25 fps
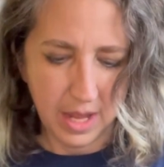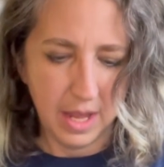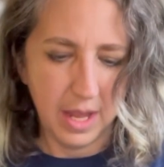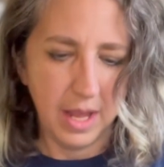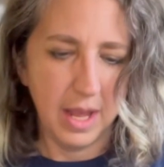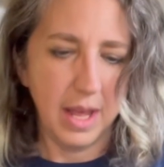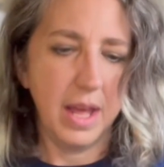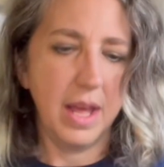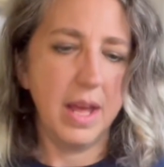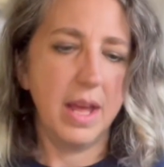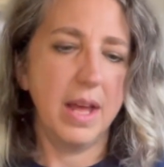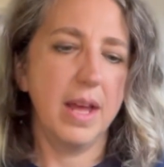
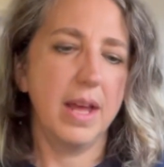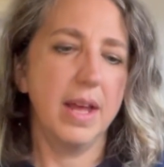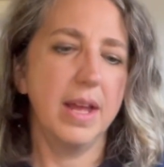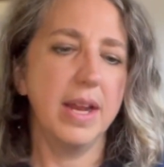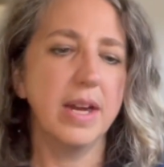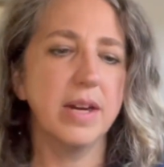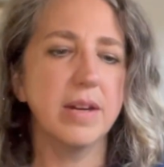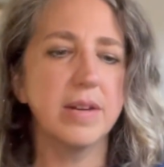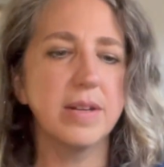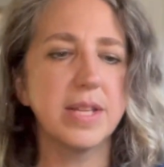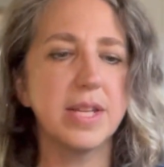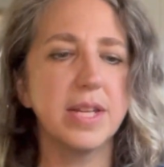
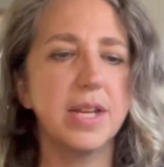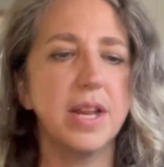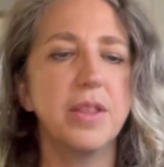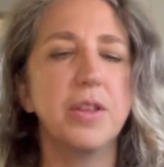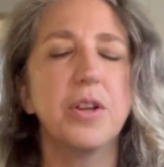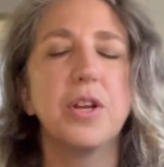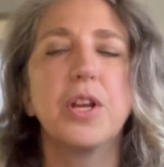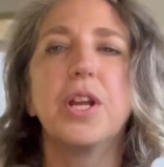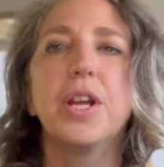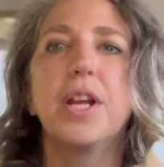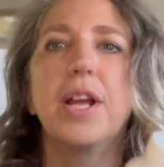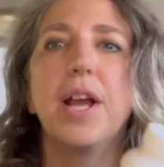Here's another
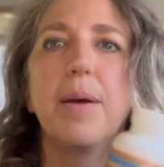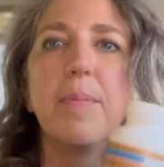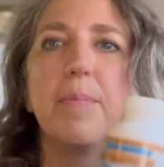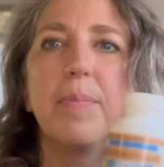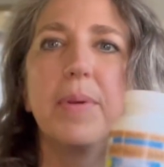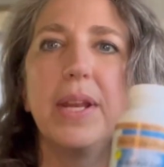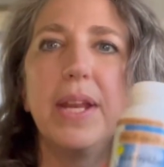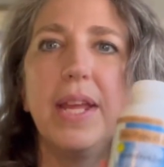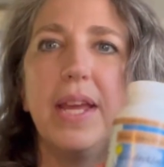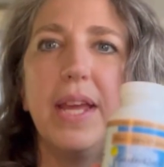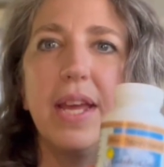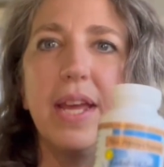good
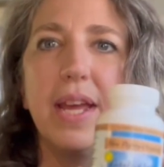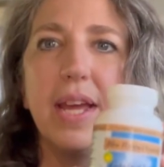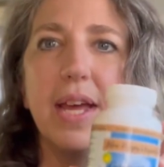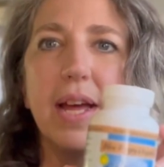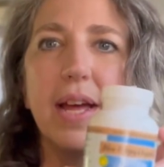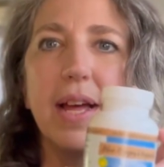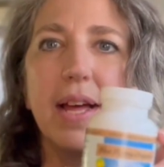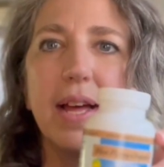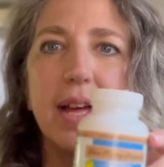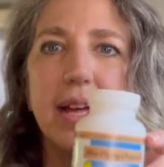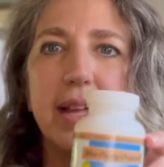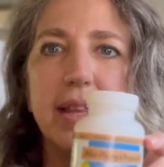company
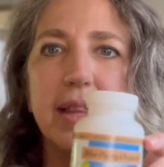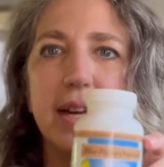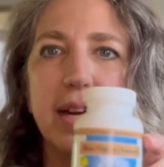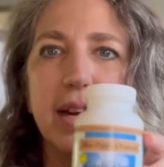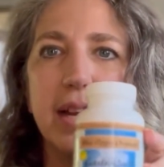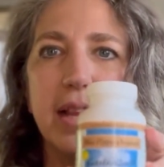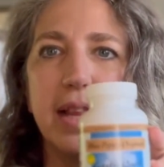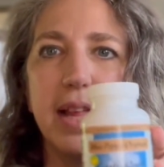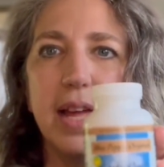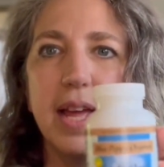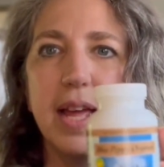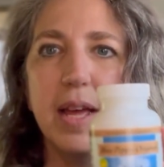that I
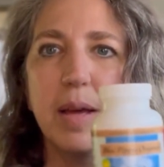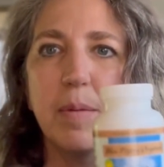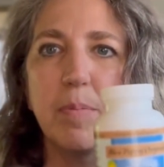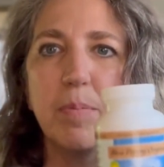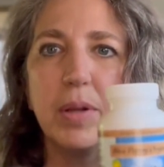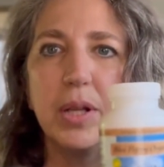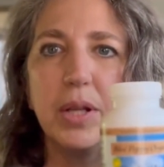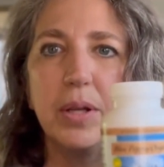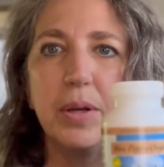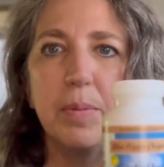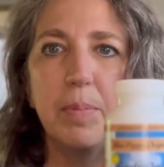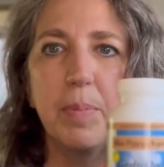like,
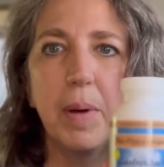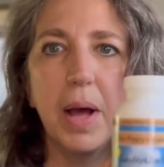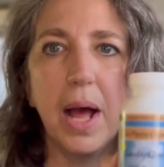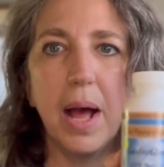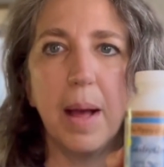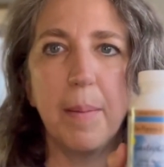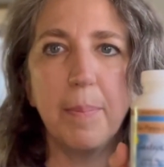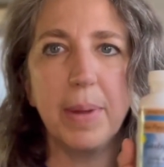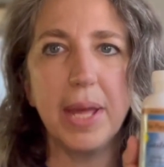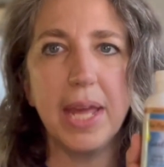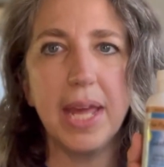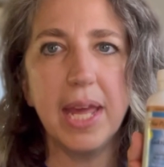Blue
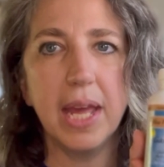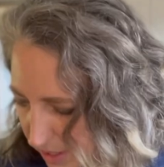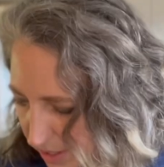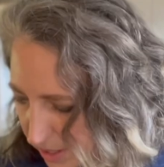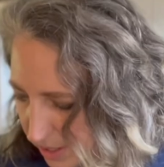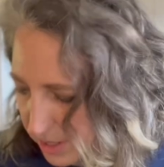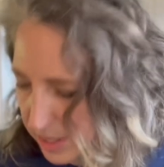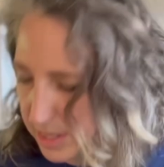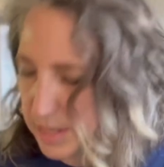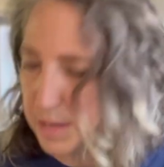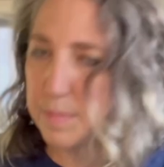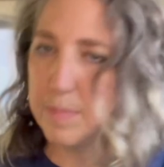Poppy.
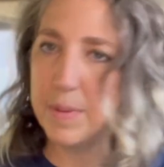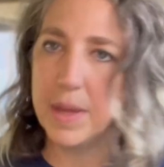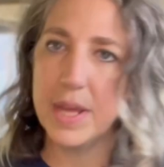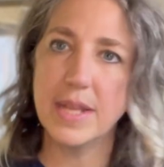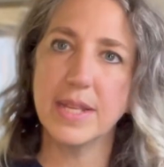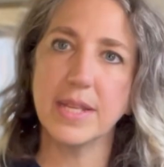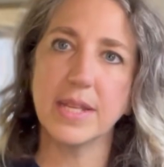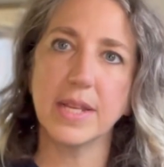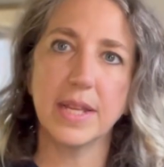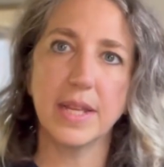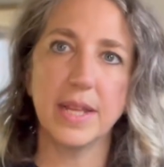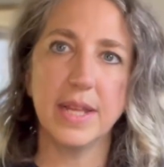So
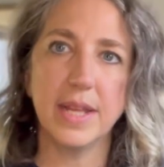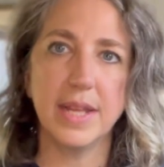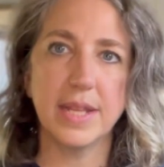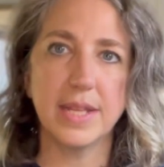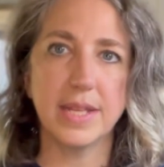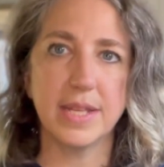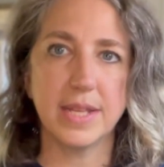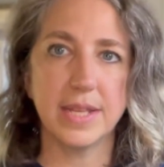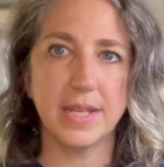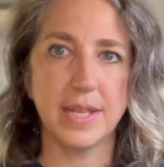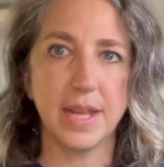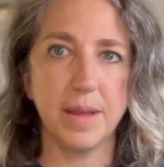basically it's
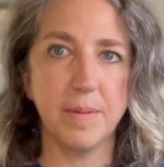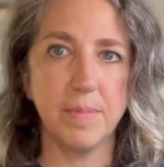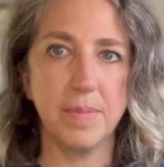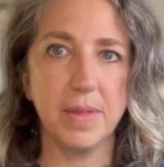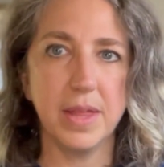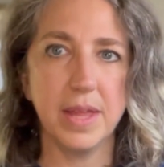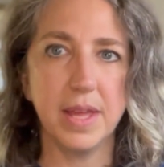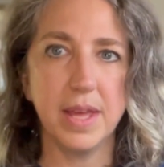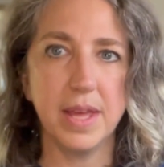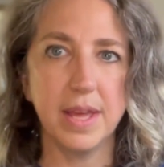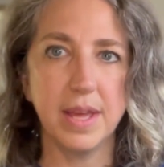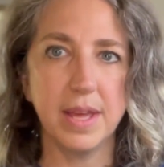the same
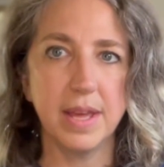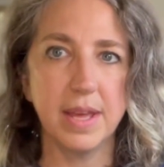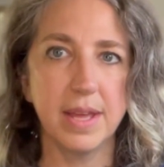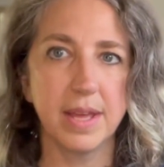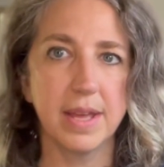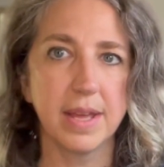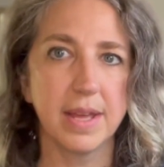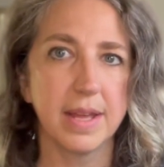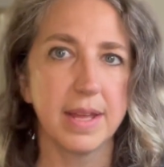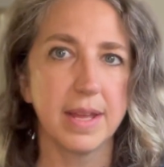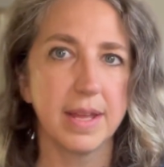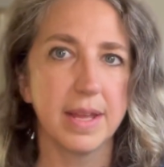thing,
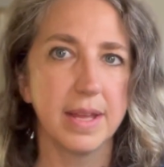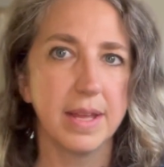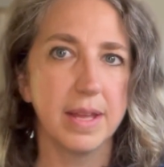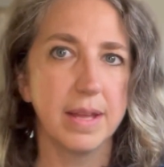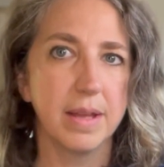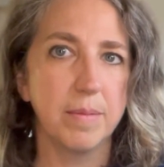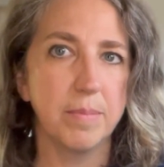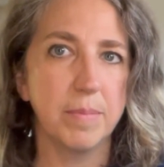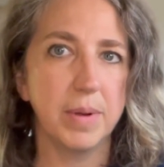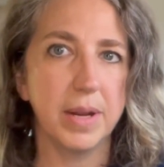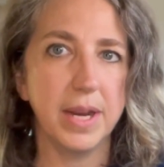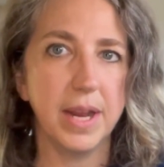
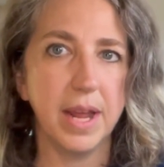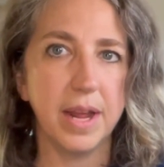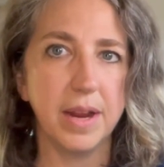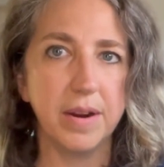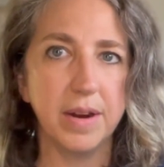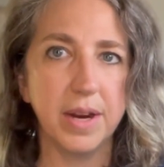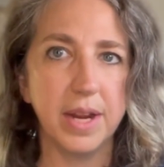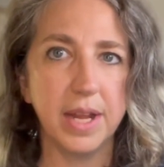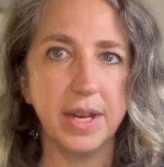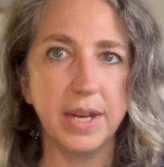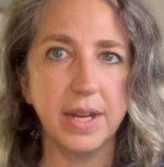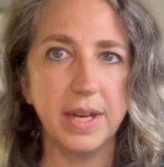but now you're
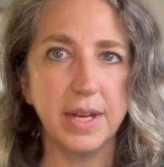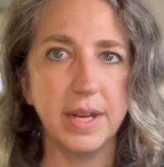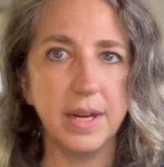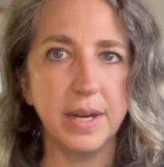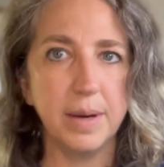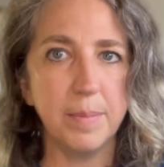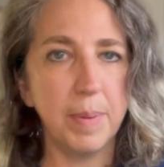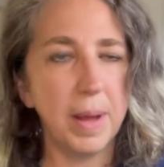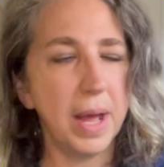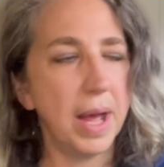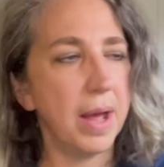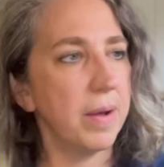getting it in a
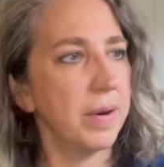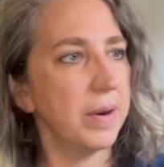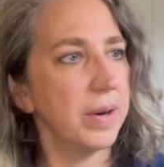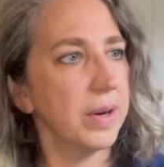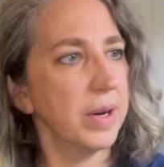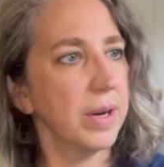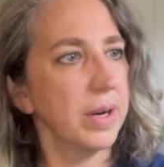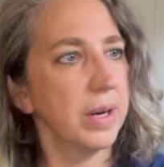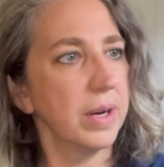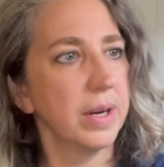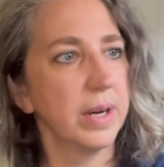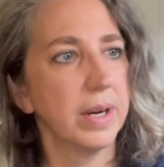
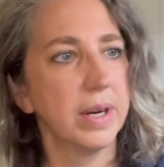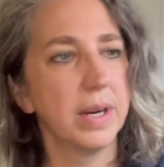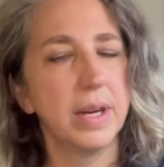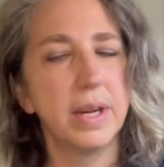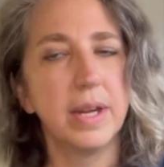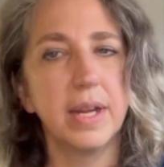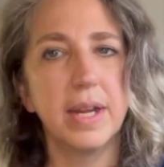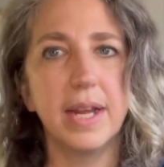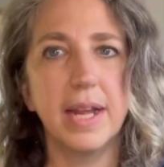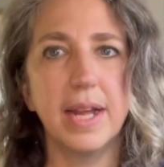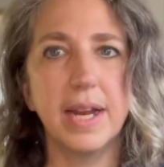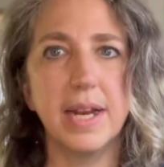powder
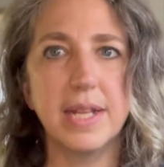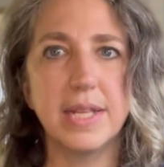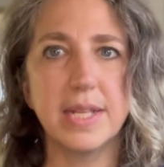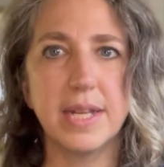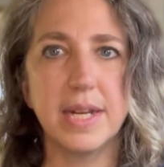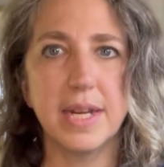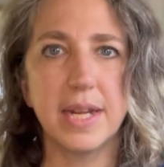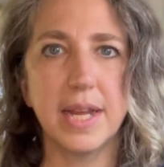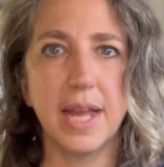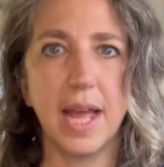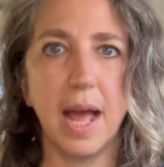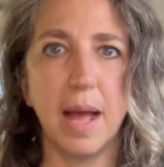and it's in
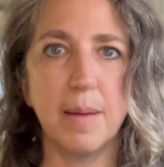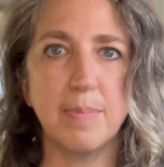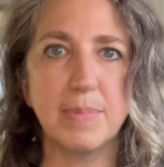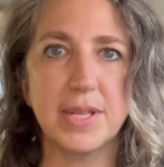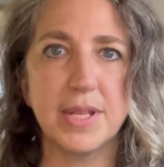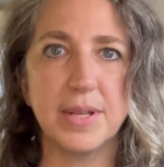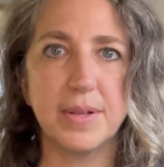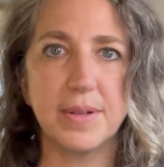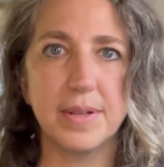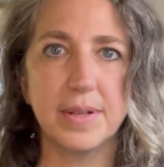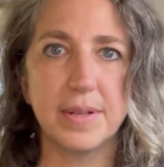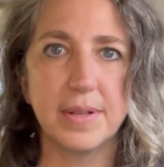a
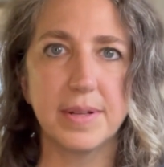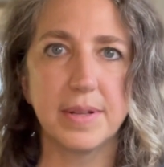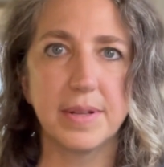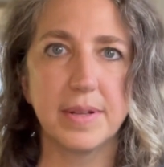capsule.